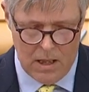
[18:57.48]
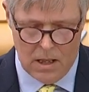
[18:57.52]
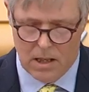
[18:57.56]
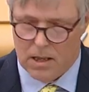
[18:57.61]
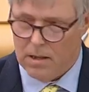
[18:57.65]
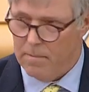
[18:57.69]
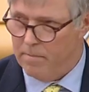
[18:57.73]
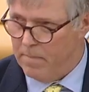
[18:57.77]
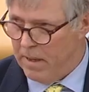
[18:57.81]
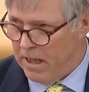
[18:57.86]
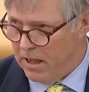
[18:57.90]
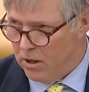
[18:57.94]

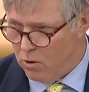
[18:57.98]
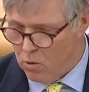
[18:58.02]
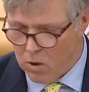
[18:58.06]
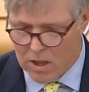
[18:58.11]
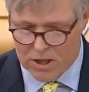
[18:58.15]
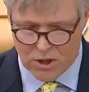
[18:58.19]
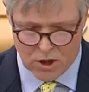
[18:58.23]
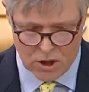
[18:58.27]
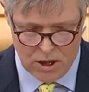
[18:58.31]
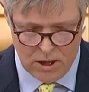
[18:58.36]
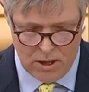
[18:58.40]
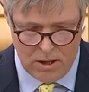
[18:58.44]
The big
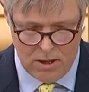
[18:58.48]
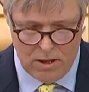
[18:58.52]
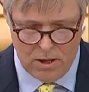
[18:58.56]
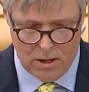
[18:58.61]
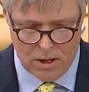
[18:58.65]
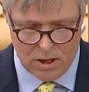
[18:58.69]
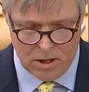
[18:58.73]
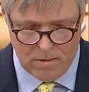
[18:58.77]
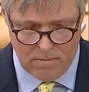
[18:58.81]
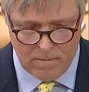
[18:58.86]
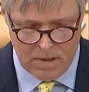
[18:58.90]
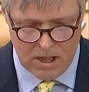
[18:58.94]
question
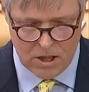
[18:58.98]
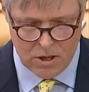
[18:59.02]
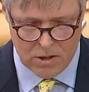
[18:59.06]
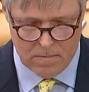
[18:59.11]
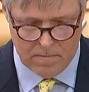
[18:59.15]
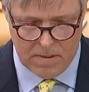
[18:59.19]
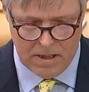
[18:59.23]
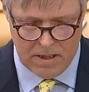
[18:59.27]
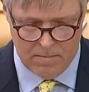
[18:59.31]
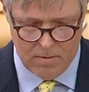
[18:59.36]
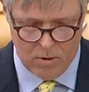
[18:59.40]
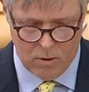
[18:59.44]
to most
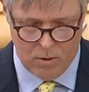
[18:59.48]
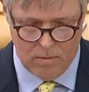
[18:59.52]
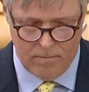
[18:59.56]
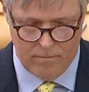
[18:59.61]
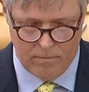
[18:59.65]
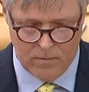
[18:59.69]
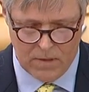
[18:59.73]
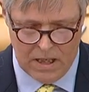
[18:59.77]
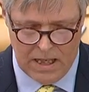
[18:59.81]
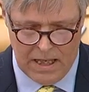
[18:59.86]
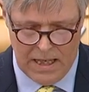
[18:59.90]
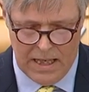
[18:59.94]
people
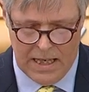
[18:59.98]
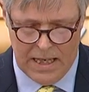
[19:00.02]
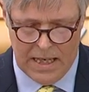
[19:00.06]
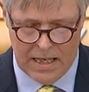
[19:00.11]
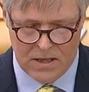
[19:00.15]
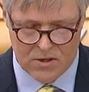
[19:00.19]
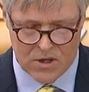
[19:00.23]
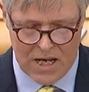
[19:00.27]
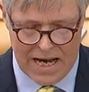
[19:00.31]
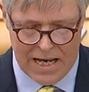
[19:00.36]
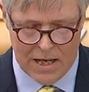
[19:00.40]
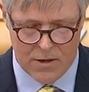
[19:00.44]

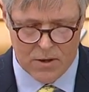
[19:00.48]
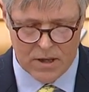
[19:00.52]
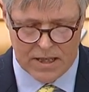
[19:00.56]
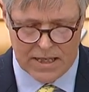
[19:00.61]
is how the